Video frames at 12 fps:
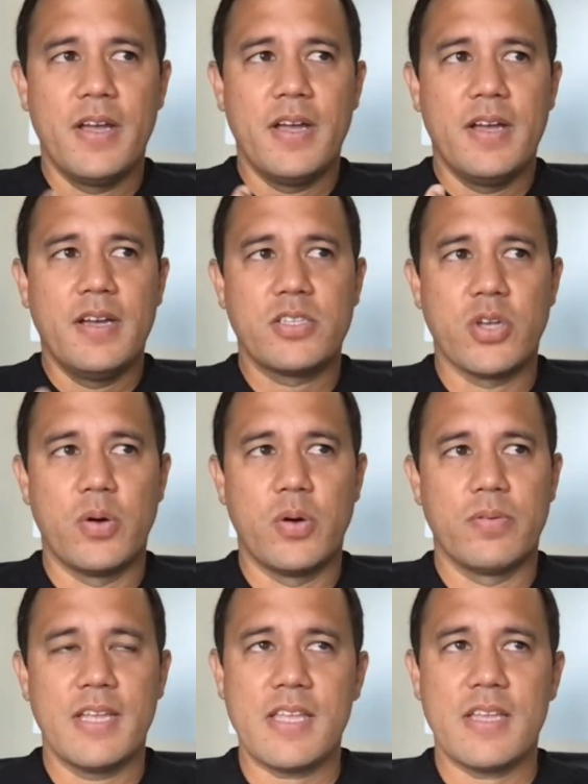So
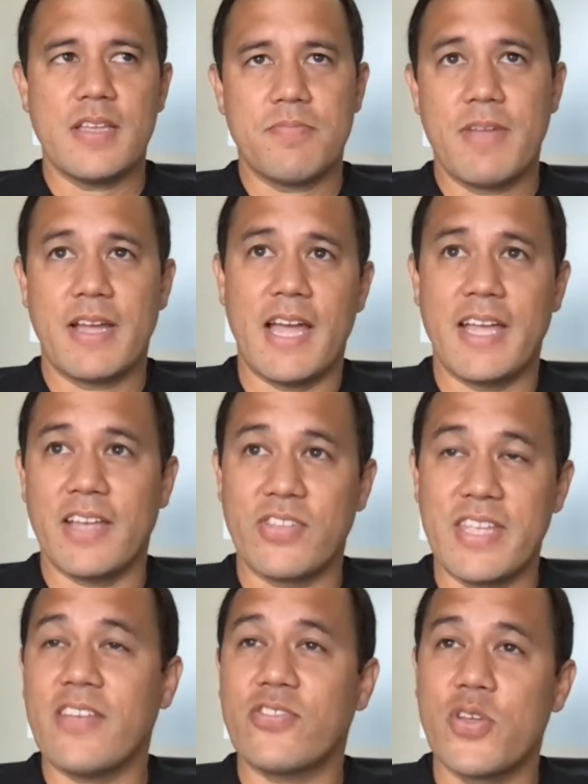I guess,
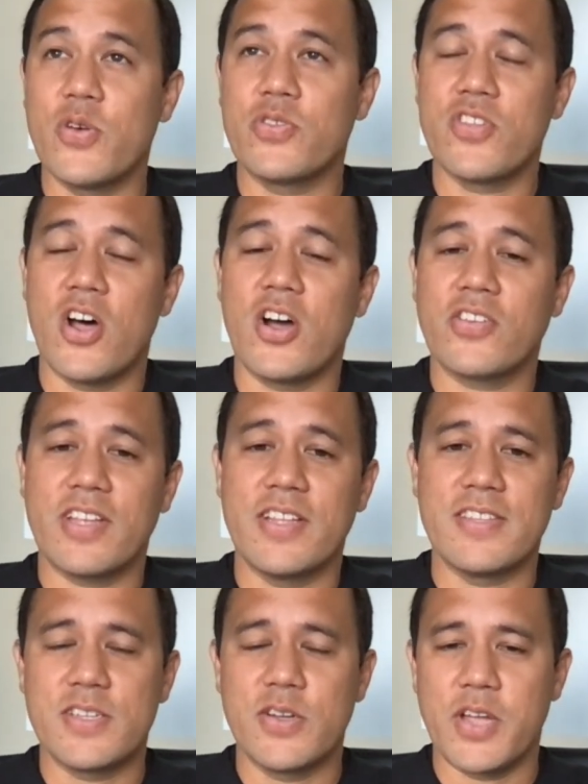yes, those dogs
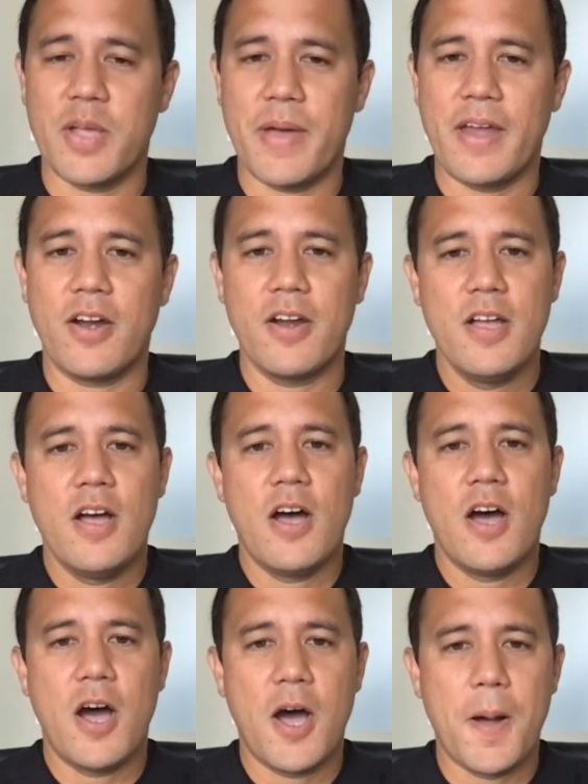can still get better,
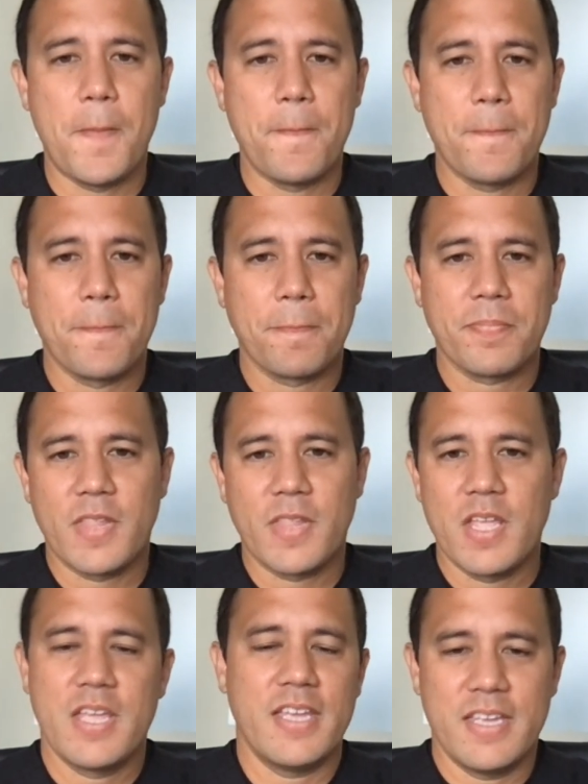
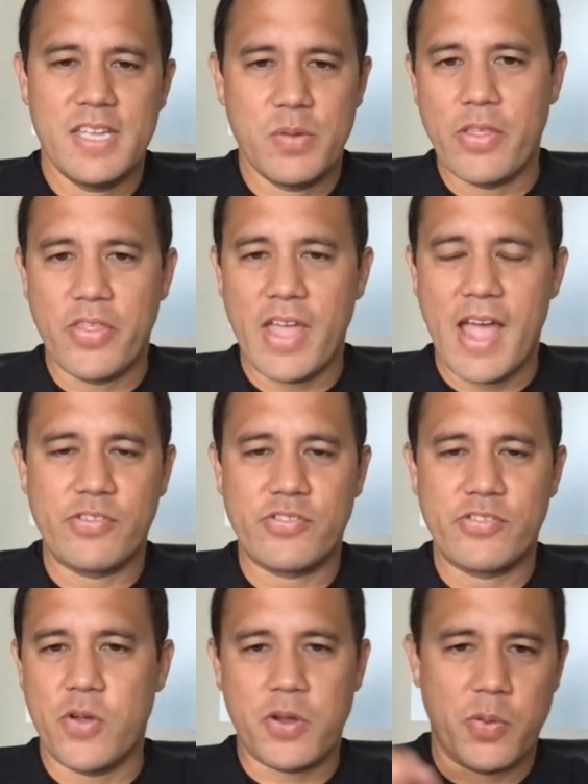whether they have a
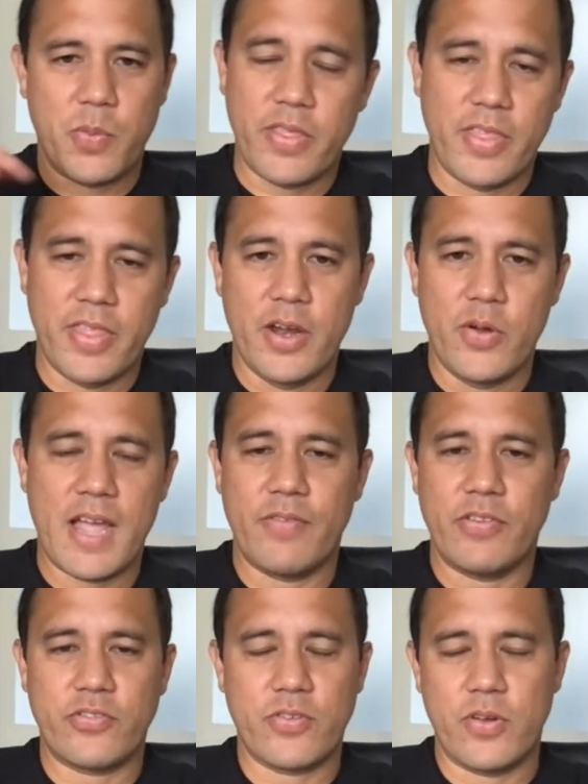stroke or whether they don't
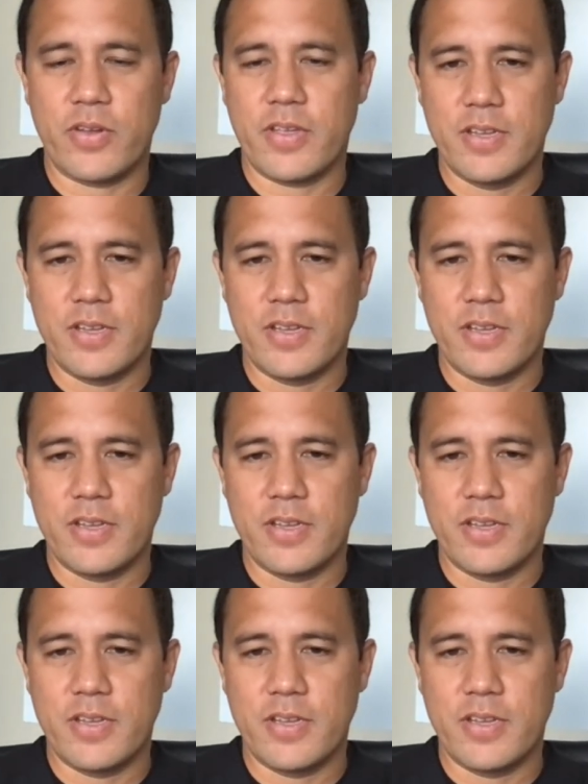have a stroke.